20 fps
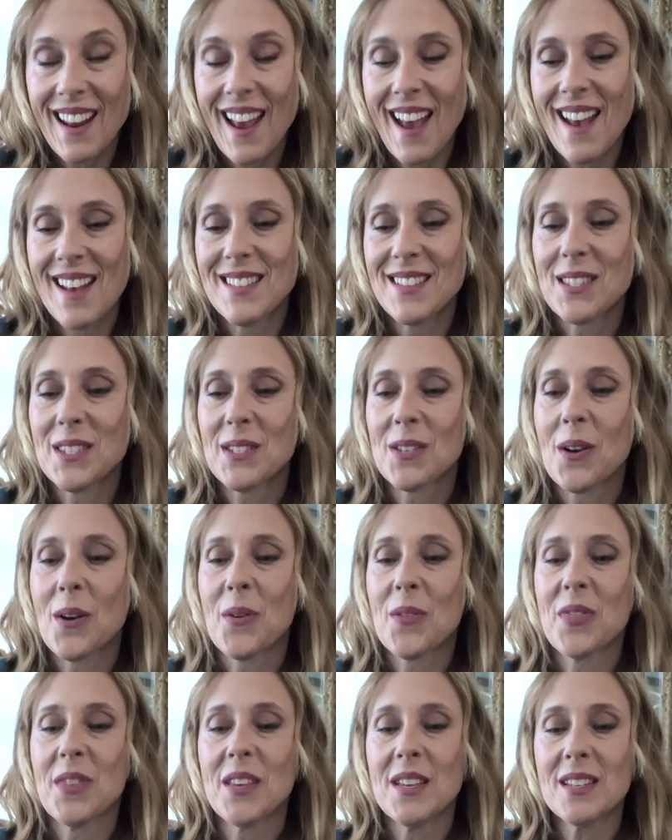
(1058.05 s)
And so
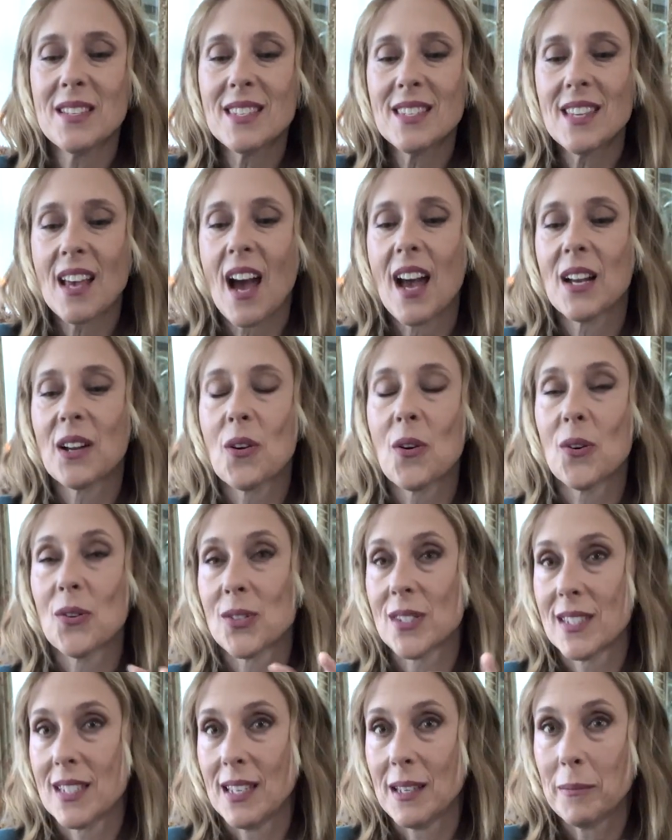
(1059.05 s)
this I call
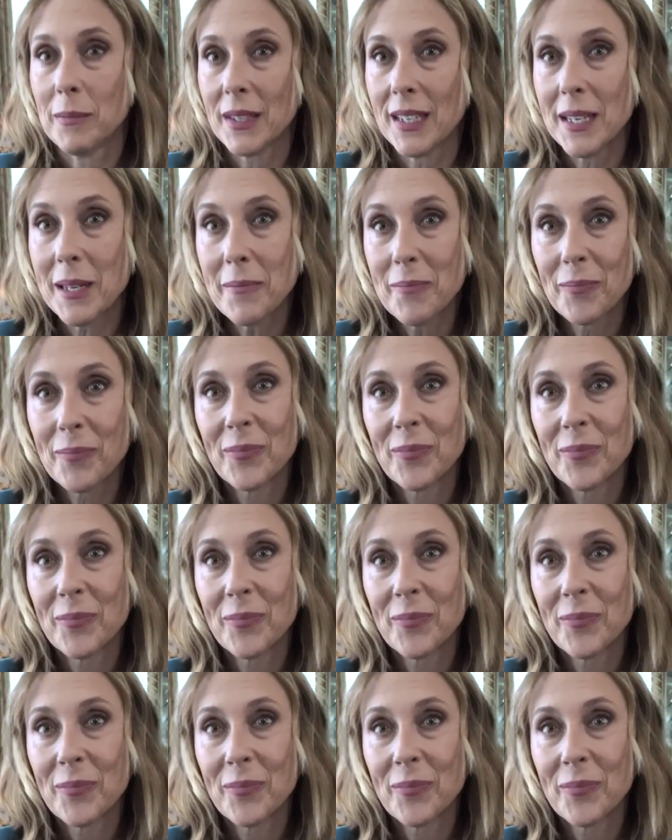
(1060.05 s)
Tibby,